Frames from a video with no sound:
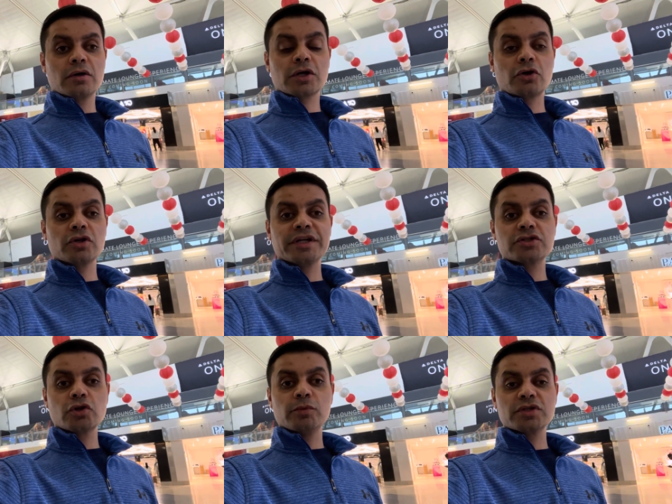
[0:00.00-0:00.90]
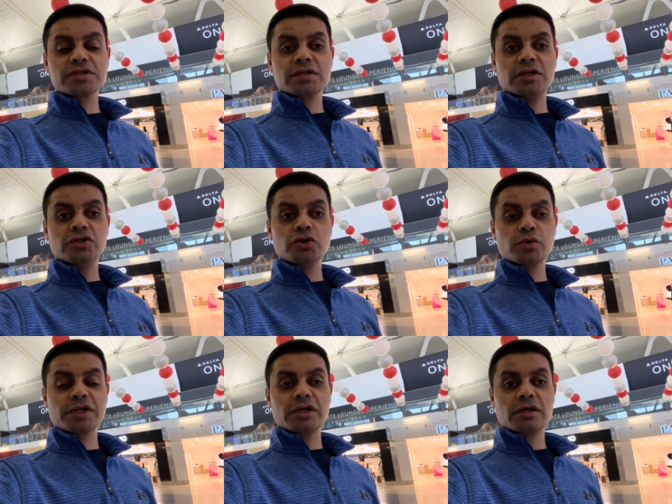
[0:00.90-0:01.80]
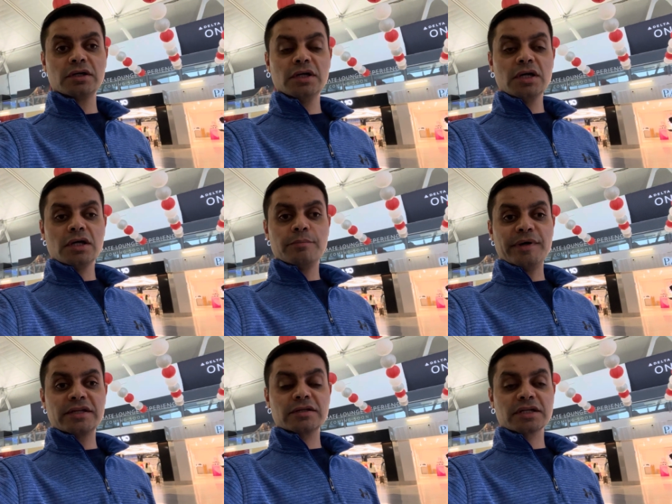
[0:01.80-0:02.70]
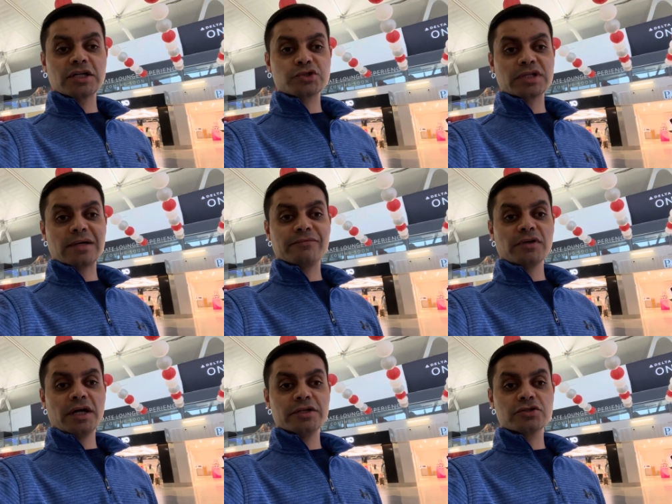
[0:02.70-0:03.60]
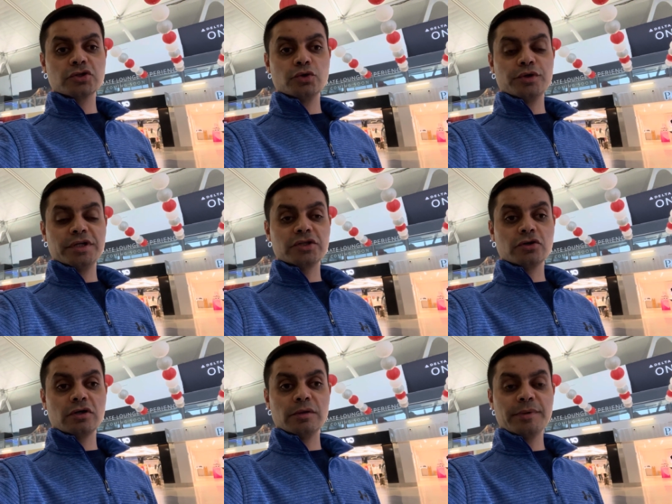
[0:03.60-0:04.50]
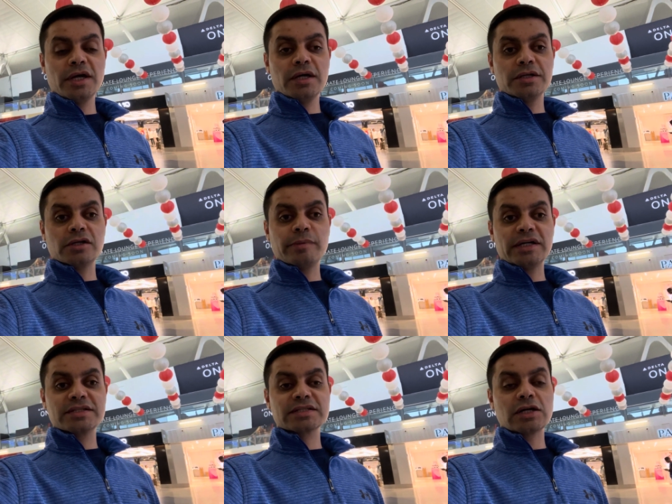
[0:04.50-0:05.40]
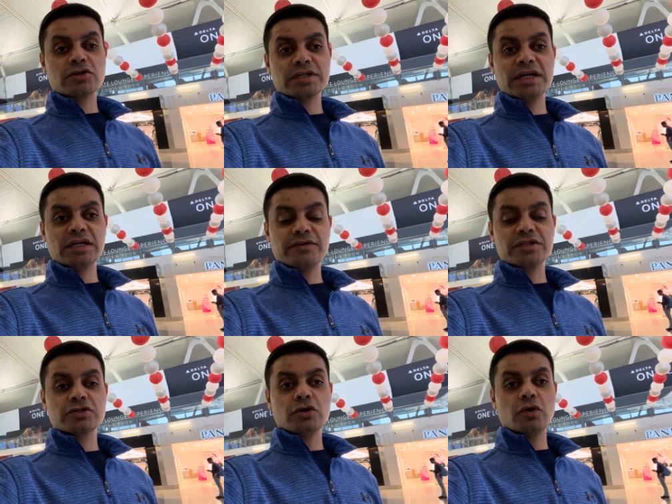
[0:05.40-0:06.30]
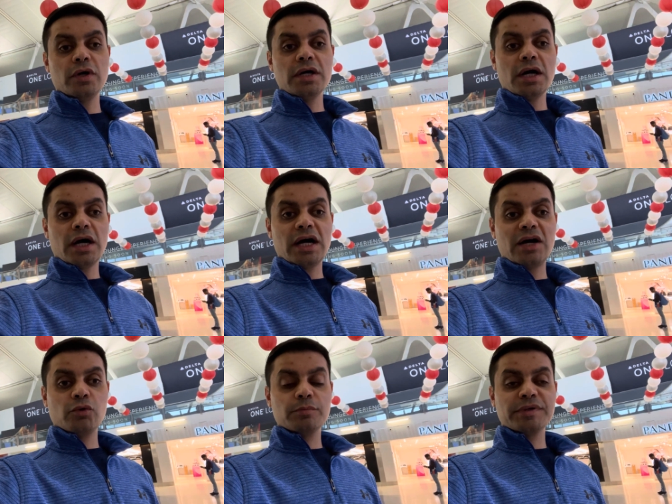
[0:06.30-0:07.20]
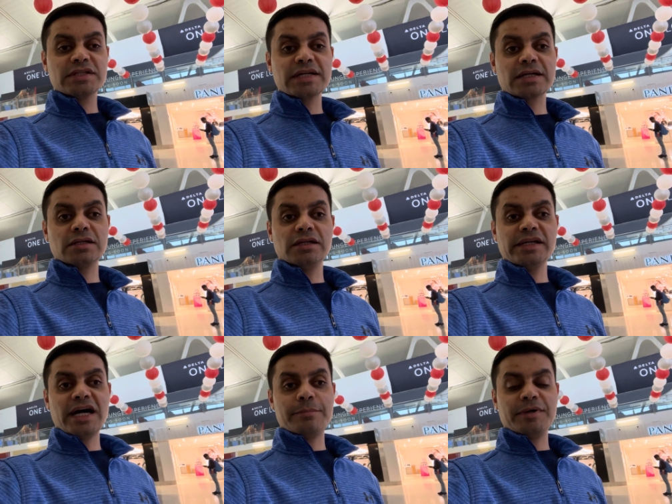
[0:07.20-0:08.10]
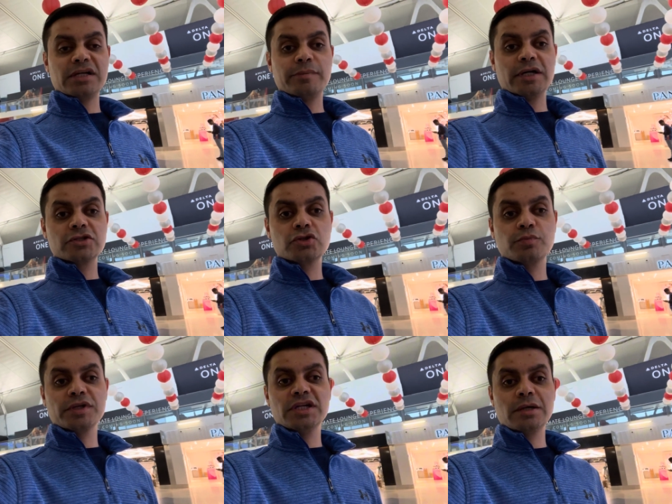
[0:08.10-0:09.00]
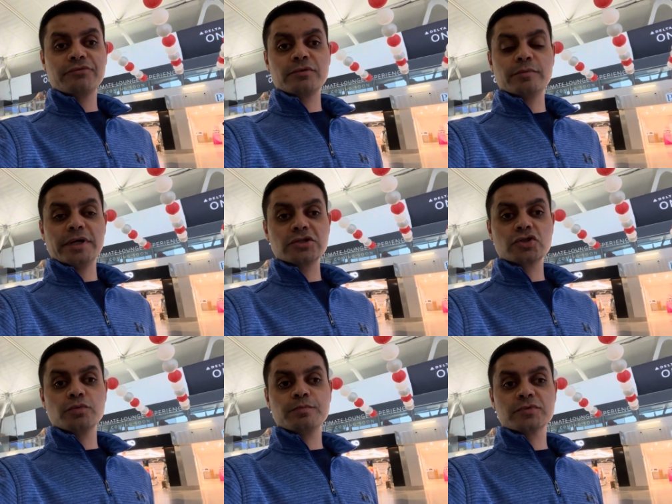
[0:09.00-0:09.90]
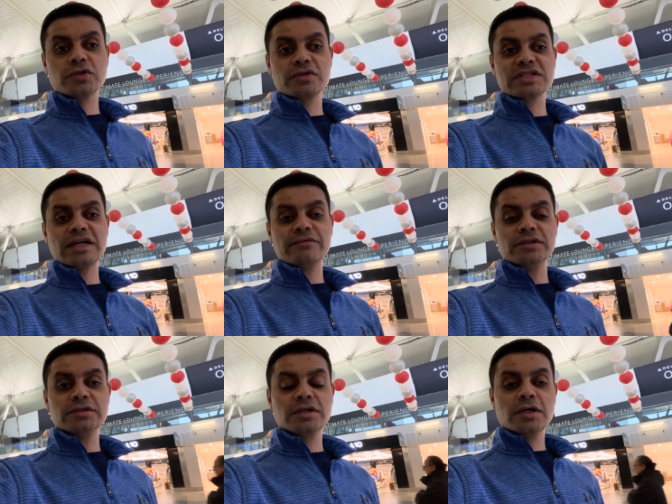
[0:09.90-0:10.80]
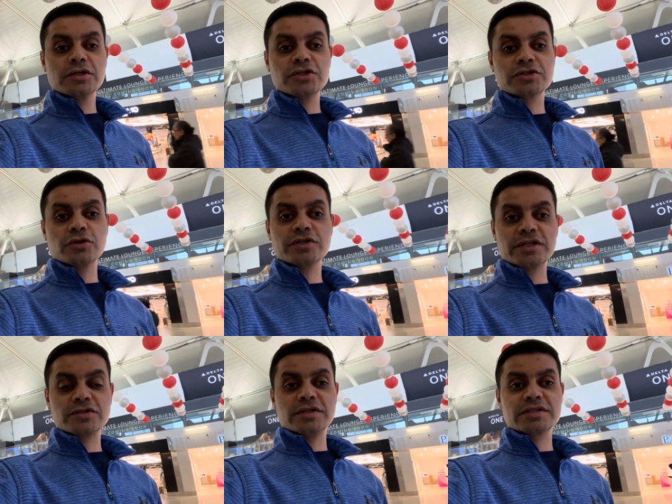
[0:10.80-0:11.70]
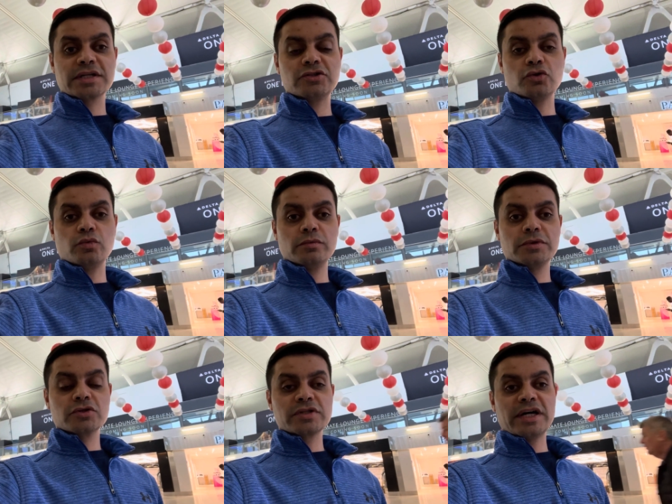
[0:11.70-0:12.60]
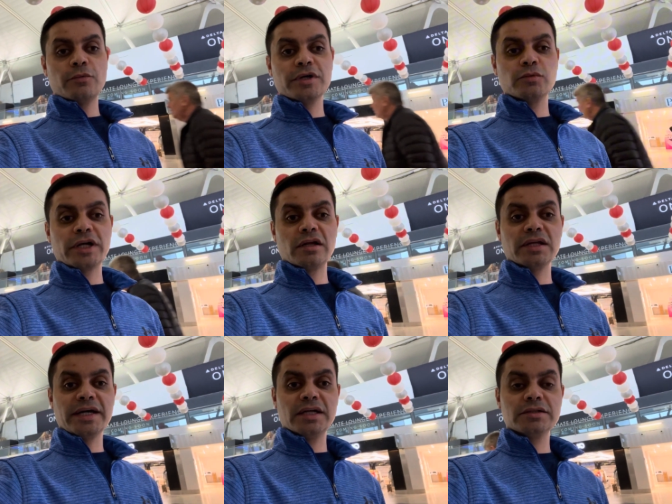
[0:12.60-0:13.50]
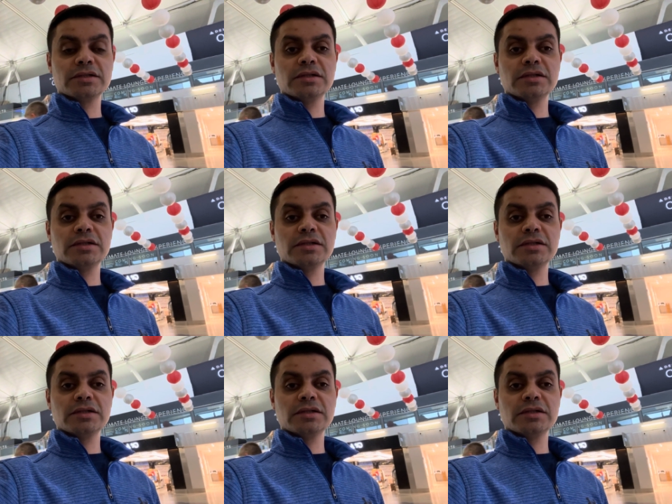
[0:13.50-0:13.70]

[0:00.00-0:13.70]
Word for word: currently it's almost uh, noon here, but the country that I'm flying to in Europe, they're about six hours ahead of us. So I will be taking a nap at about 2 p.m. from about 2, 2 to 7 just to adjust to the schedule. So that way when I land,